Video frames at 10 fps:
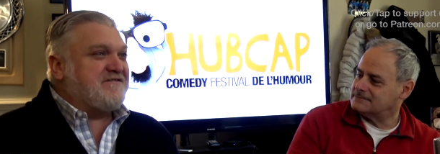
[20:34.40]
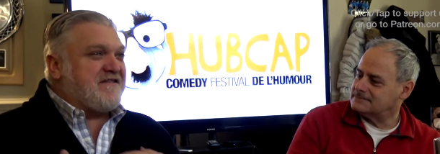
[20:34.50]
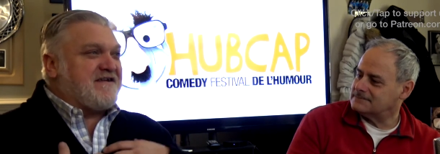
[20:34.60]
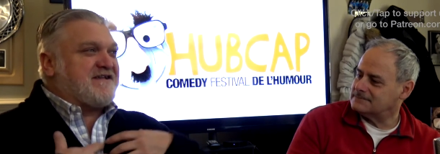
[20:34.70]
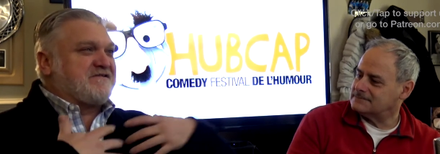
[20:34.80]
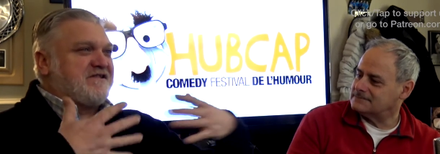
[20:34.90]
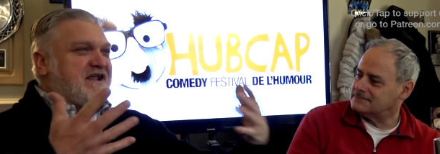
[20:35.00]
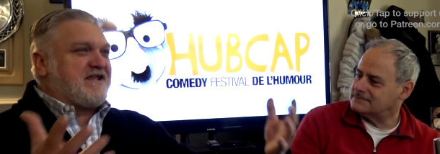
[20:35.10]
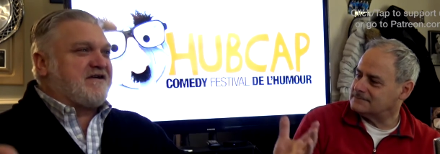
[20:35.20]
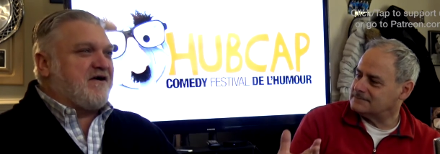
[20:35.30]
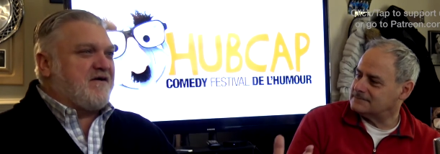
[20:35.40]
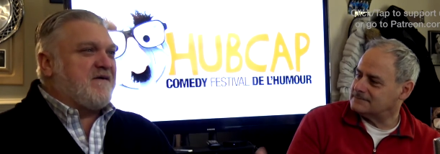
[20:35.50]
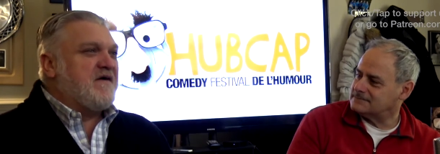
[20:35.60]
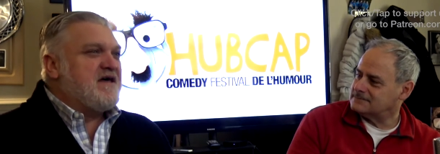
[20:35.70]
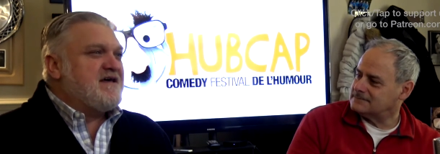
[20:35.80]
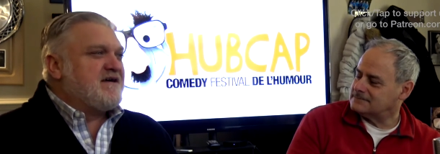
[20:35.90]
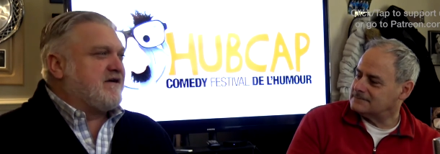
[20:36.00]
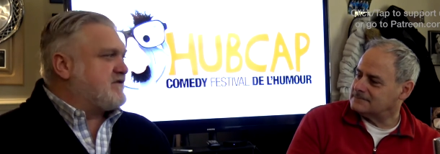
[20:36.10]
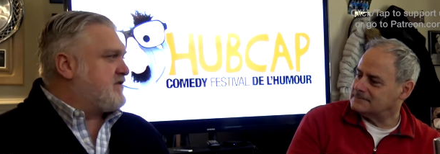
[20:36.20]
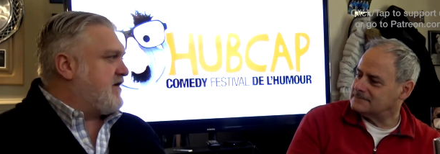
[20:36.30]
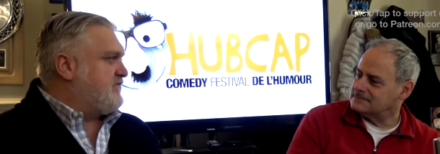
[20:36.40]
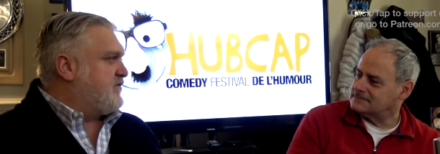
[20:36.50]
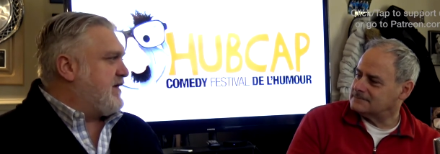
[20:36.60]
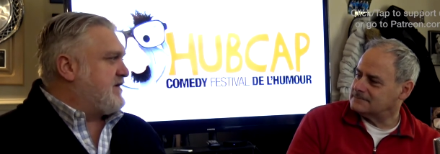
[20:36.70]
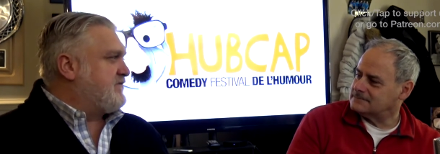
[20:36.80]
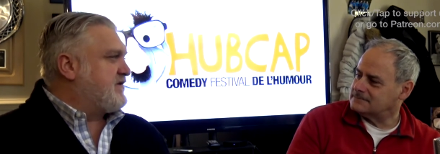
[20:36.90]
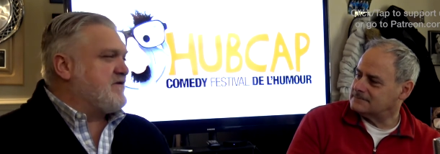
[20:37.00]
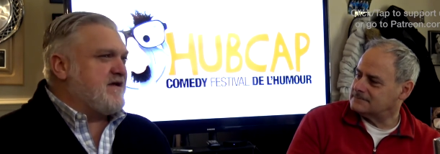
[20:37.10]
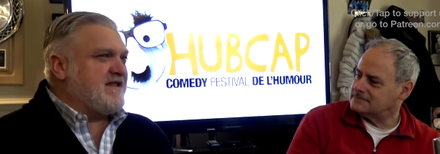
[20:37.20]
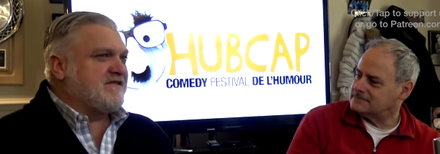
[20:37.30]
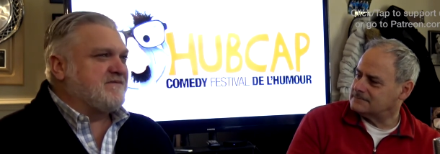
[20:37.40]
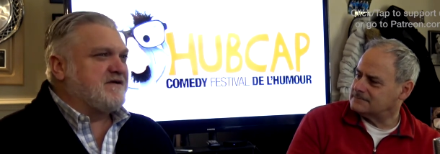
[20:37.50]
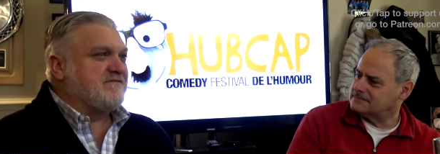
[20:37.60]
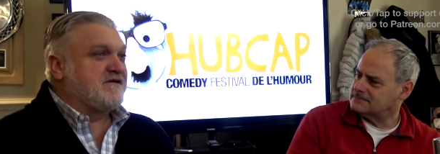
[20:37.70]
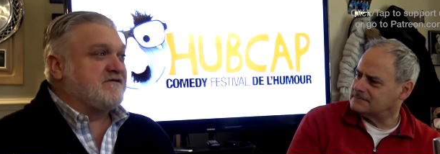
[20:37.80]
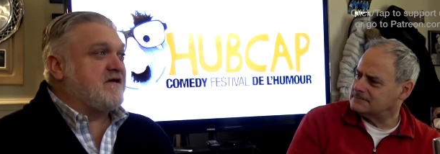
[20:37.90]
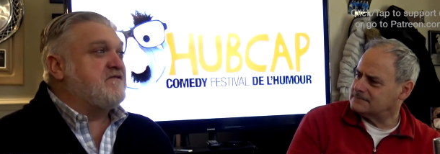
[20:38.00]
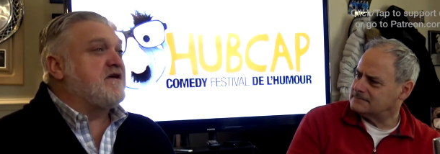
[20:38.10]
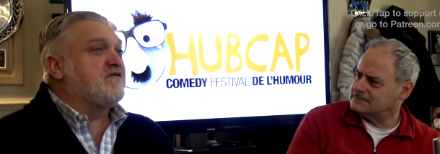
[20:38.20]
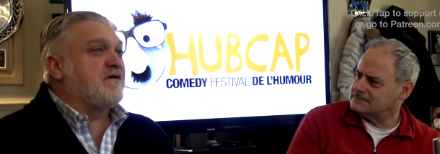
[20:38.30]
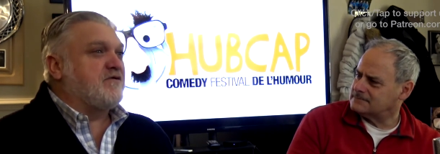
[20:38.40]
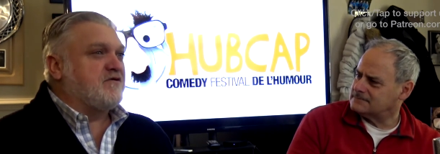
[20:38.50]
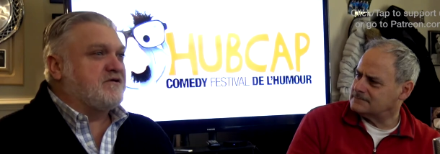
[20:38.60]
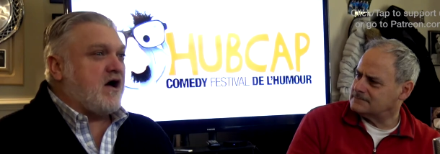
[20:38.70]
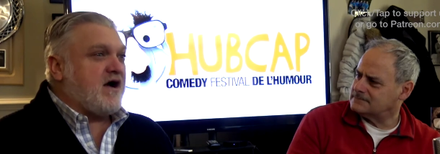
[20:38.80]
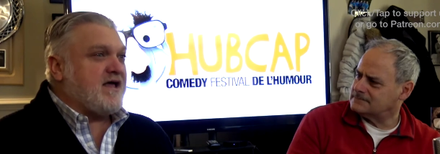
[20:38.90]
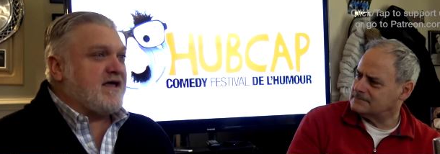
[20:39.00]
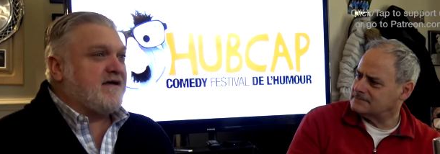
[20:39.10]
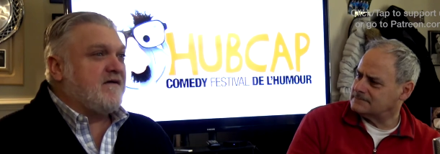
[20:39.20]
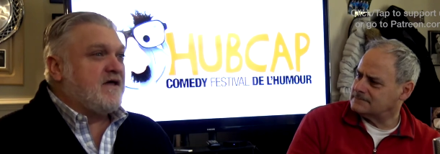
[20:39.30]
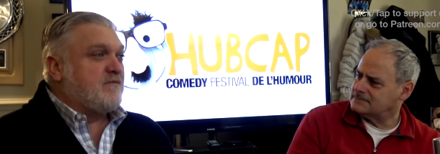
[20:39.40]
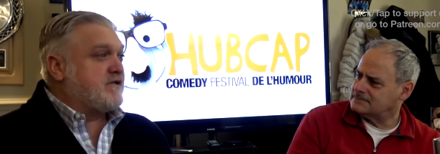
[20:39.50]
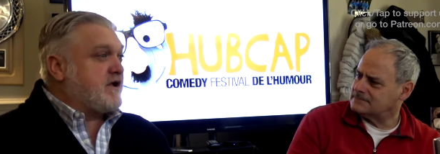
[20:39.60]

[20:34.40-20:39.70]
Speaker 1: and yeah. then they just let it go. Because yeah. it's I feel bad for the comedians sometimes because they think they're up there dying. Yes. But